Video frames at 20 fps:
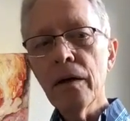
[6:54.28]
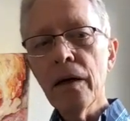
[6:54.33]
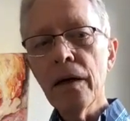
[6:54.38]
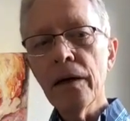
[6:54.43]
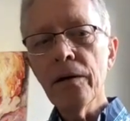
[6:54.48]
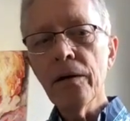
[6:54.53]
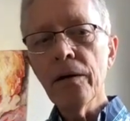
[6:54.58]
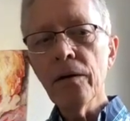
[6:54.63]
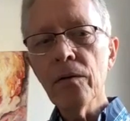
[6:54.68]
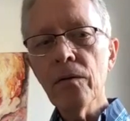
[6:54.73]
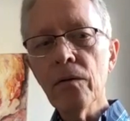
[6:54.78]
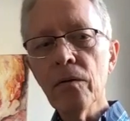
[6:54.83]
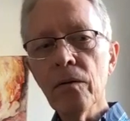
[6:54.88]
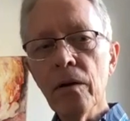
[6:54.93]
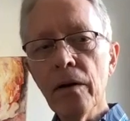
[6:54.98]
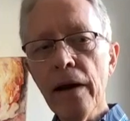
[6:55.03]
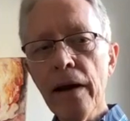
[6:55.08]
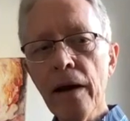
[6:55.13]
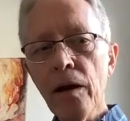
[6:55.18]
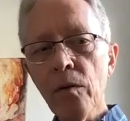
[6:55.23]
and her
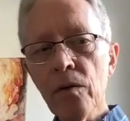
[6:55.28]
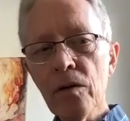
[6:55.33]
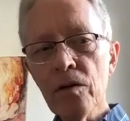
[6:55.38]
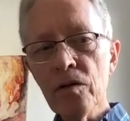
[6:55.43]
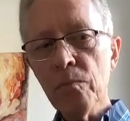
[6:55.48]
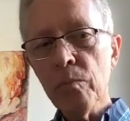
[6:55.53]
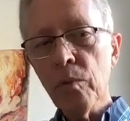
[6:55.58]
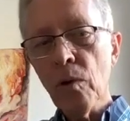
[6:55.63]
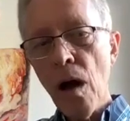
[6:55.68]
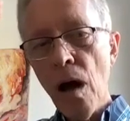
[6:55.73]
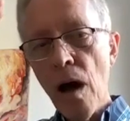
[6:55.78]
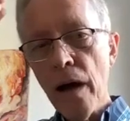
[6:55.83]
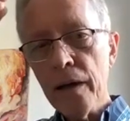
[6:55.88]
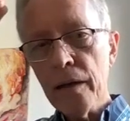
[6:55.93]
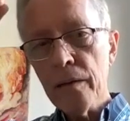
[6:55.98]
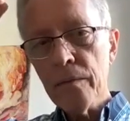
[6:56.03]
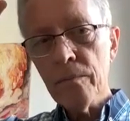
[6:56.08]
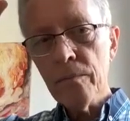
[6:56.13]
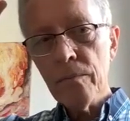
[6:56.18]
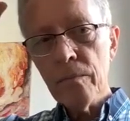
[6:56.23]
hair was
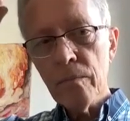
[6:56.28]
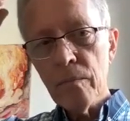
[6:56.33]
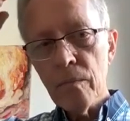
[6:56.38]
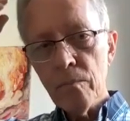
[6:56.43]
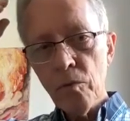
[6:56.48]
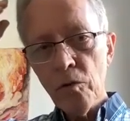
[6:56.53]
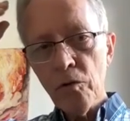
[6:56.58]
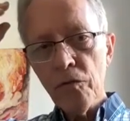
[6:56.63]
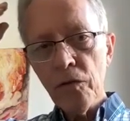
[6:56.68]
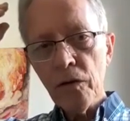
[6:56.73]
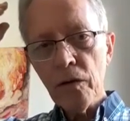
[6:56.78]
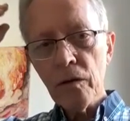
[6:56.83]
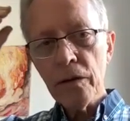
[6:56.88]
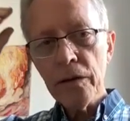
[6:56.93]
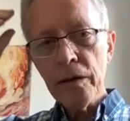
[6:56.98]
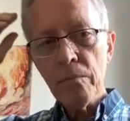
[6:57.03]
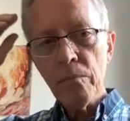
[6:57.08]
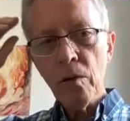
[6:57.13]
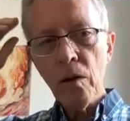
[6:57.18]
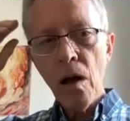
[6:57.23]
blonde,
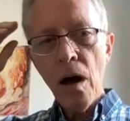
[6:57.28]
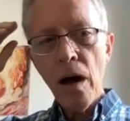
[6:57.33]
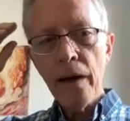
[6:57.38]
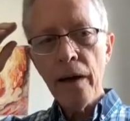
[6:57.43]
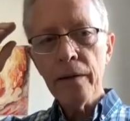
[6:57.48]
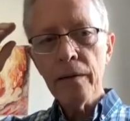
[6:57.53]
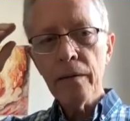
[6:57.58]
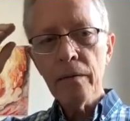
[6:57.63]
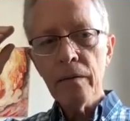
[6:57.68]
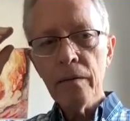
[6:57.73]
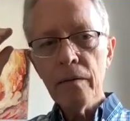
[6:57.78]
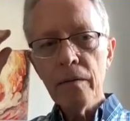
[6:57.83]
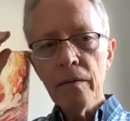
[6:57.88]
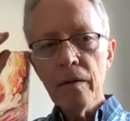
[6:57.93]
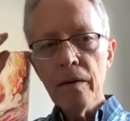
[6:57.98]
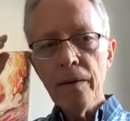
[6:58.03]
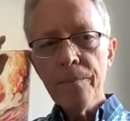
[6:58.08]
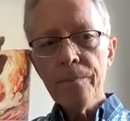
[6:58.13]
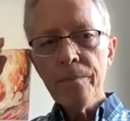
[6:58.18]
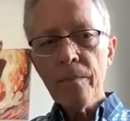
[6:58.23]
perfectly blonde,
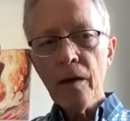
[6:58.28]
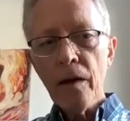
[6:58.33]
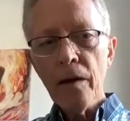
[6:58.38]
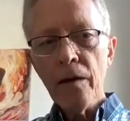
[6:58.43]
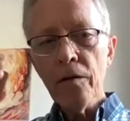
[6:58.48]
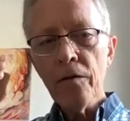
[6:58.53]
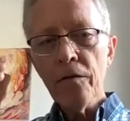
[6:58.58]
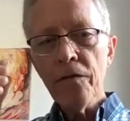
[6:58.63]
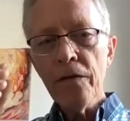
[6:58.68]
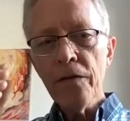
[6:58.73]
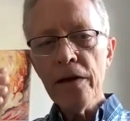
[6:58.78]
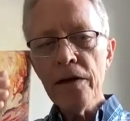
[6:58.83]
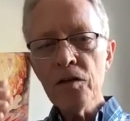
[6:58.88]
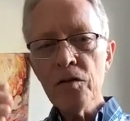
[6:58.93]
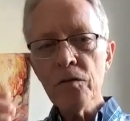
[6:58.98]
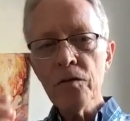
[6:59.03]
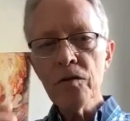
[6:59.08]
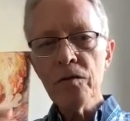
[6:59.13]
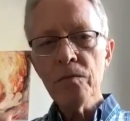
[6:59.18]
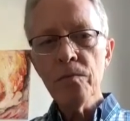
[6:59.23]
and her face
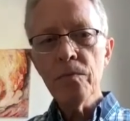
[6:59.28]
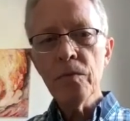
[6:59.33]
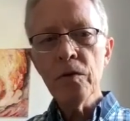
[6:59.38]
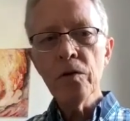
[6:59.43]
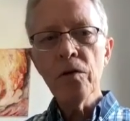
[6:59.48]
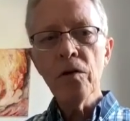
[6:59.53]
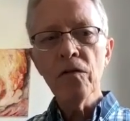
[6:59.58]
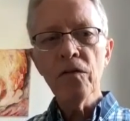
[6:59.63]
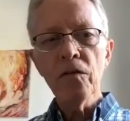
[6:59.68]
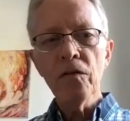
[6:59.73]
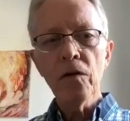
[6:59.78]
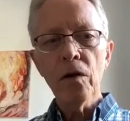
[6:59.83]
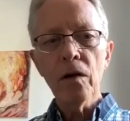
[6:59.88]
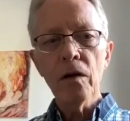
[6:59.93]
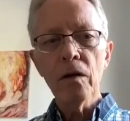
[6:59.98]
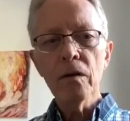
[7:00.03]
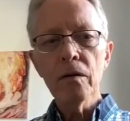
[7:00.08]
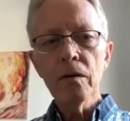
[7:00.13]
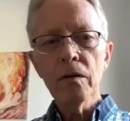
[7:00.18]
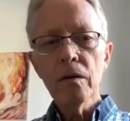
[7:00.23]
was
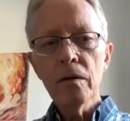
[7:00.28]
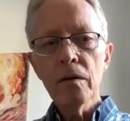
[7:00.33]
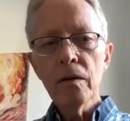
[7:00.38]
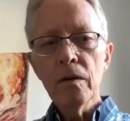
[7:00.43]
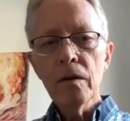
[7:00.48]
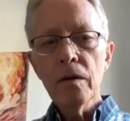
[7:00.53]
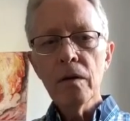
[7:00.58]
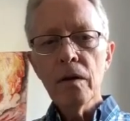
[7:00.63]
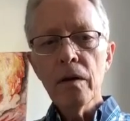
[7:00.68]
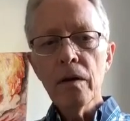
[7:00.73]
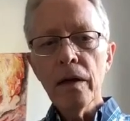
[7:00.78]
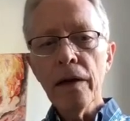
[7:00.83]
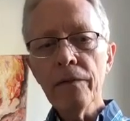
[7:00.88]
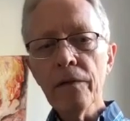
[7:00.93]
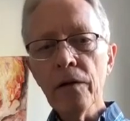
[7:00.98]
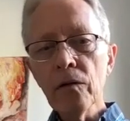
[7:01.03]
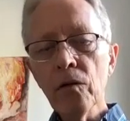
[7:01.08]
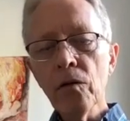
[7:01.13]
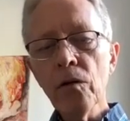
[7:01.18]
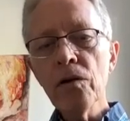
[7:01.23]
beautiful. And
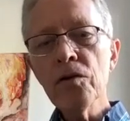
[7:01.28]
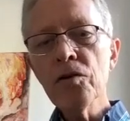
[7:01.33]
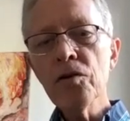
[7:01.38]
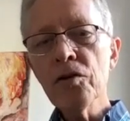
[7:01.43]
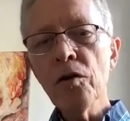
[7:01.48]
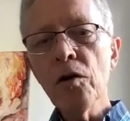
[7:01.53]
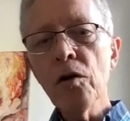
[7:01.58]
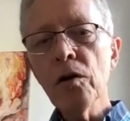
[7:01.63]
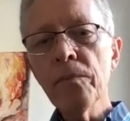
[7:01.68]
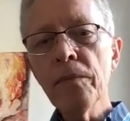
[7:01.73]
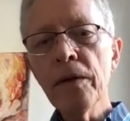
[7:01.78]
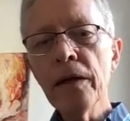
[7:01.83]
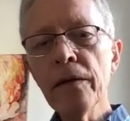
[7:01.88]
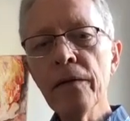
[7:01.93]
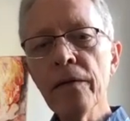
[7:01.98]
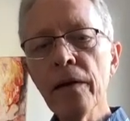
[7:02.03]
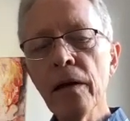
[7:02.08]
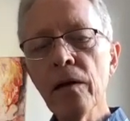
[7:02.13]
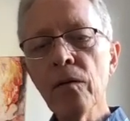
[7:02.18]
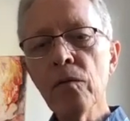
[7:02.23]
the Lord showed me
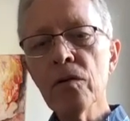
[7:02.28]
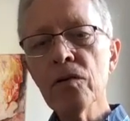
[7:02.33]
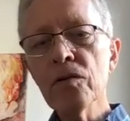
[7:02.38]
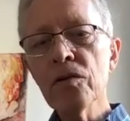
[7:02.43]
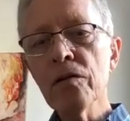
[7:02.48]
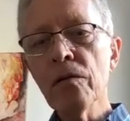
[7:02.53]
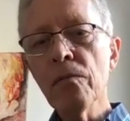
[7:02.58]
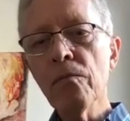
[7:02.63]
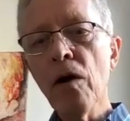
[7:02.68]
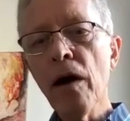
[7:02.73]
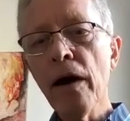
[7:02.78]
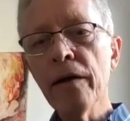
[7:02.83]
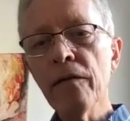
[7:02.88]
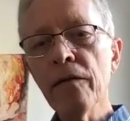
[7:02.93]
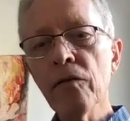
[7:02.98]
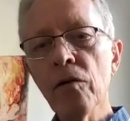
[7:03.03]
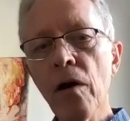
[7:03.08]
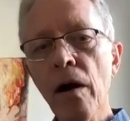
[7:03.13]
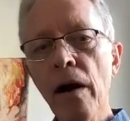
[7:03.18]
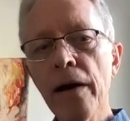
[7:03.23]
that it was the bride of
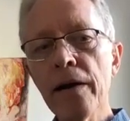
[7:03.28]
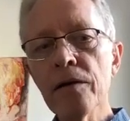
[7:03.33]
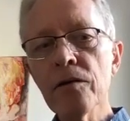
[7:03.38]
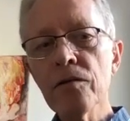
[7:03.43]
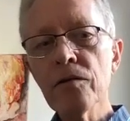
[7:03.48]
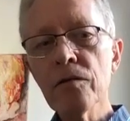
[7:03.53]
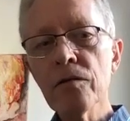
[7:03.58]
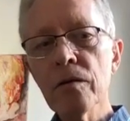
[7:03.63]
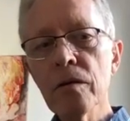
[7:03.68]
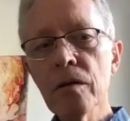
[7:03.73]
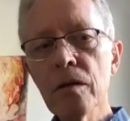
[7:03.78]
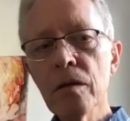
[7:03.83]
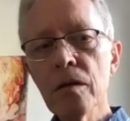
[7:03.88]
Christ,